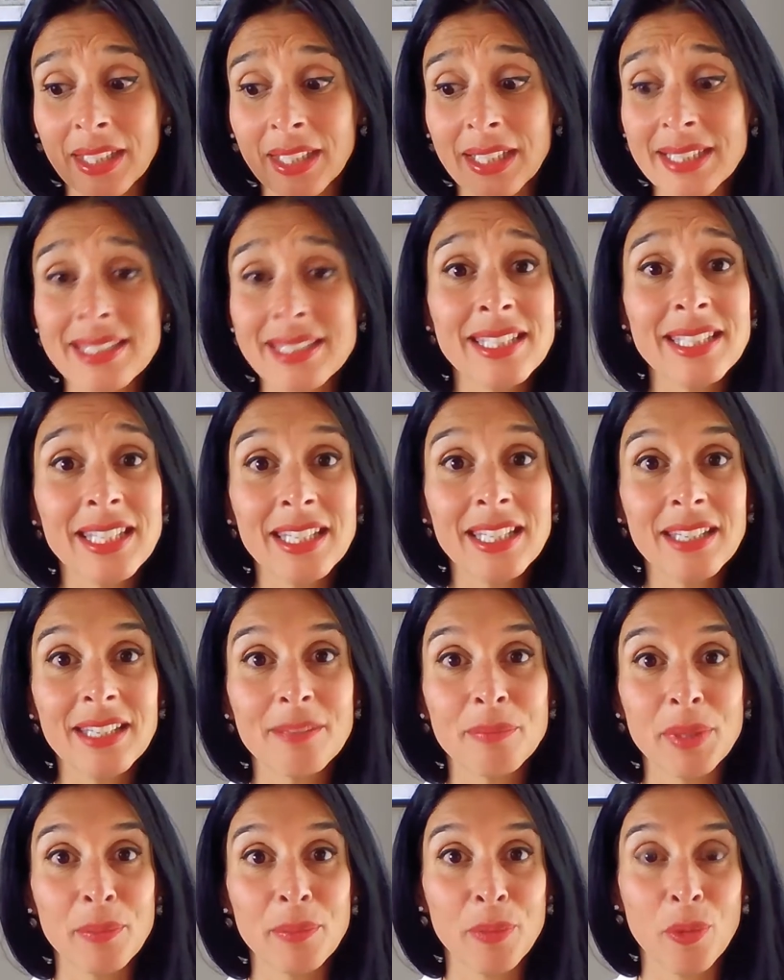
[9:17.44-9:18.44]
see
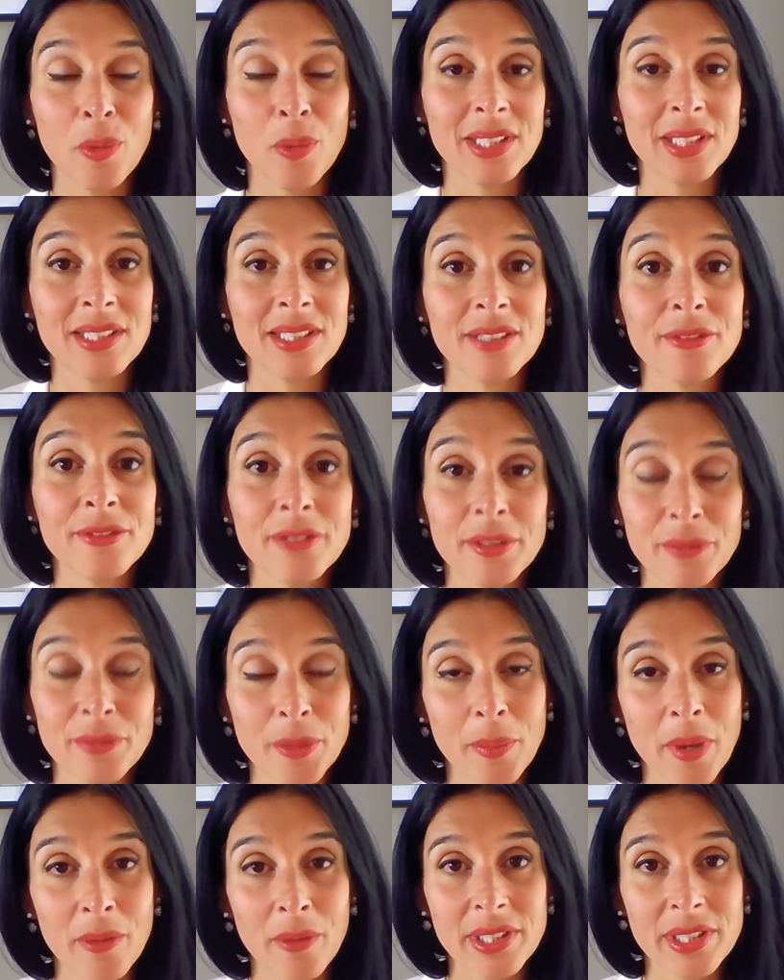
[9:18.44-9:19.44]
people who are different
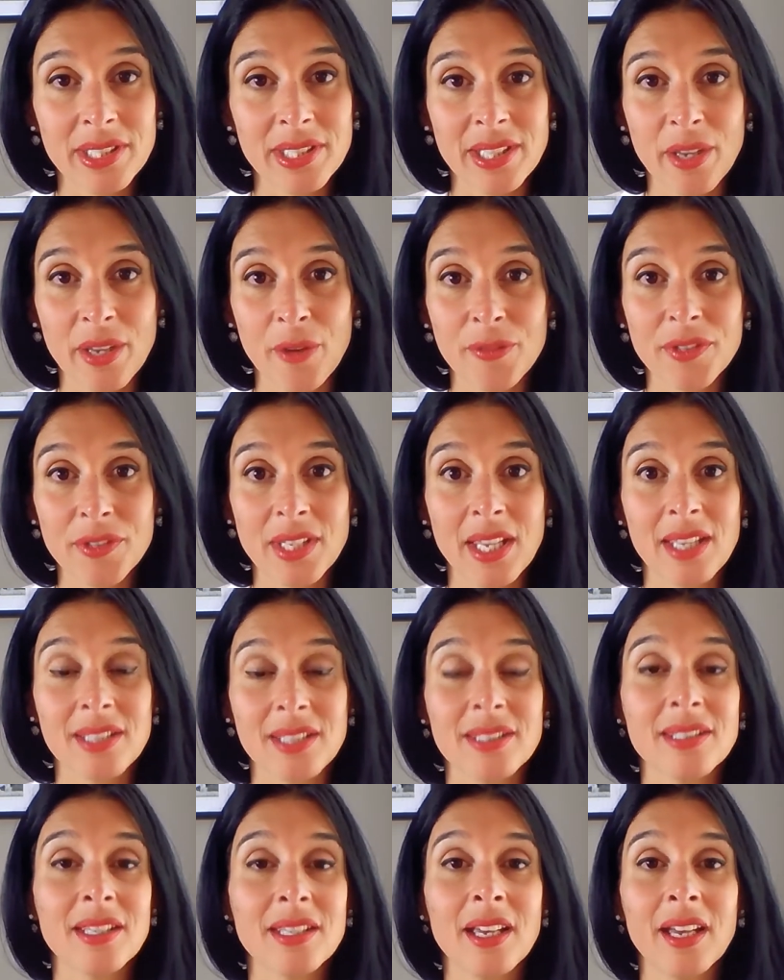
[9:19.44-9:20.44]
from ourselves
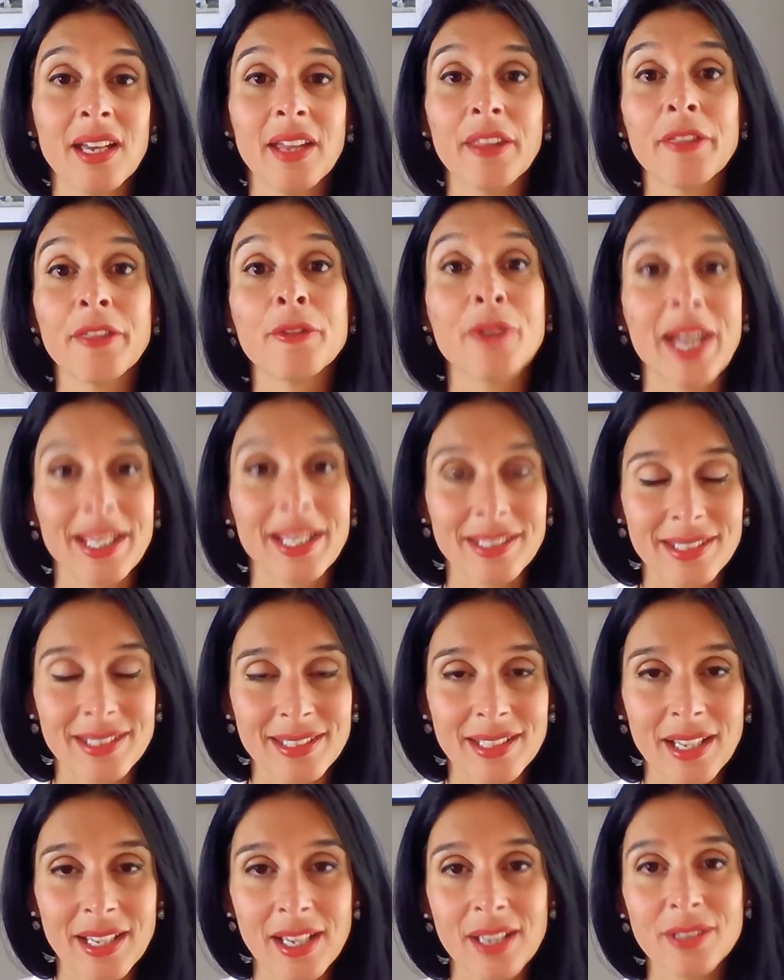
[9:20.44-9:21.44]
as threats.